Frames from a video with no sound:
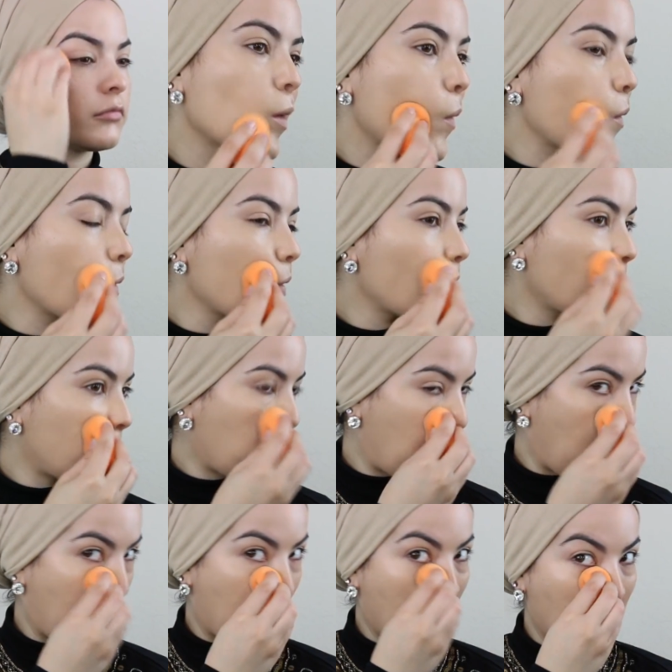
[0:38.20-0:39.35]
And honestly,
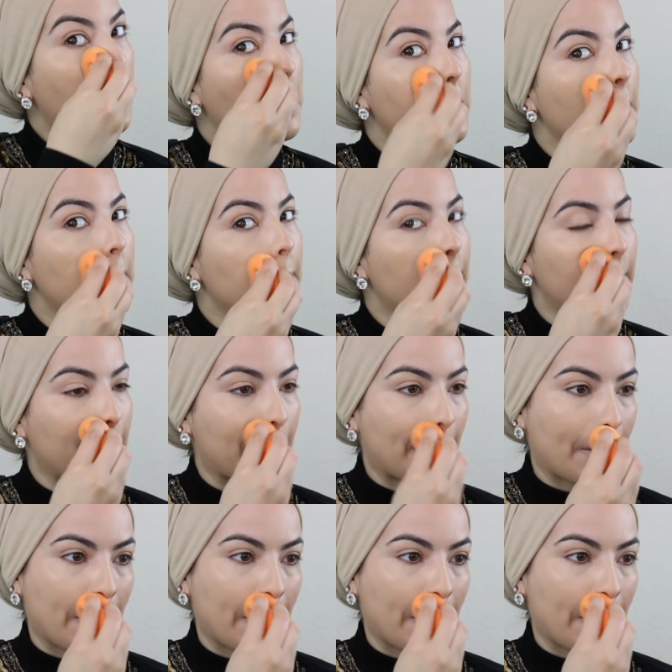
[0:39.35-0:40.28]
the sponge just leaves a